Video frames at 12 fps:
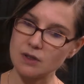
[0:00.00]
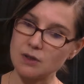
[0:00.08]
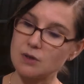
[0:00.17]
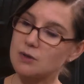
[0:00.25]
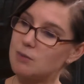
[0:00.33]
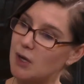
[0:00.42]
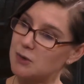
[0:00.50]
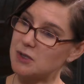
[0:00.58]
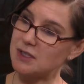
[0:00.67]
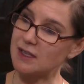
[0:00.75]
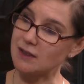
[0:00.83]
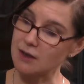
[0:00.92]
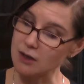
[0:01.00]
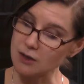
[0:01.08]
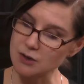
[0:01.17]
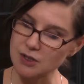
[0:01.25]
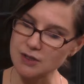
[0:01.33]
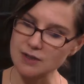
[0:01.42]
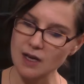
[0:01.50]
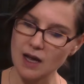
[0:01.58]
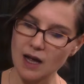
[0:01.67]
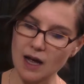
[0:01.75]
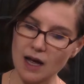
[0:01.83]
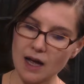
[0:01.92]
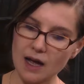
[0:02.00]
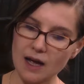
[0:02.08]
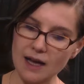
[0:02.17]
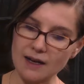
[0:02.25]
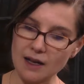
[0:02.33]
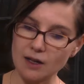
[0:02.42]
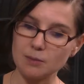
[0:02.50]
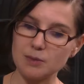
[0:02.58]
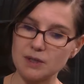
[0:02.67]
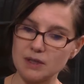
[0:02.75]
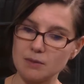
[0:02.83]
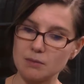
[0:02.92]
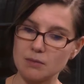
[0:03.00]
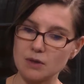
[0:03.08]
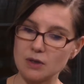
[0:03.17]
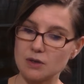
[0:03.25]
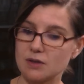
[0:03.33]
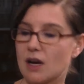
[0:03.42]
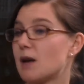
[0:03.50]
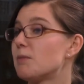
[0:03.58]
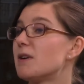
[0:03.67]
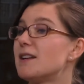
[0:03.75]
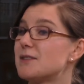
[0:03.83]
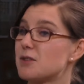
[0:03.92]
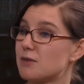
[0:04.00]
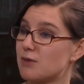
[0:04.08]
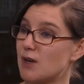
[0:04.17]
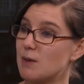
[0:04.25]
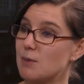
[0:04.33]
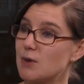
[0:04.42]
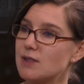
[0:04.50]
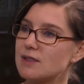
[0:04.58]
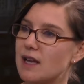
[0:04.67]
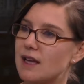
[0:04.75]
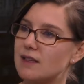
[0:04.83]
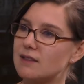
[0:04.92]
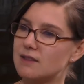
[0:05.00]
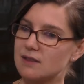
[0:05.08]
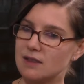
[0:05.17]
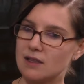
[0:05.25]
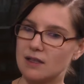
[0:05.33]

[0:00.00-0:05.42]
use blockchain technologies, and help them use Hyperledger frameworks and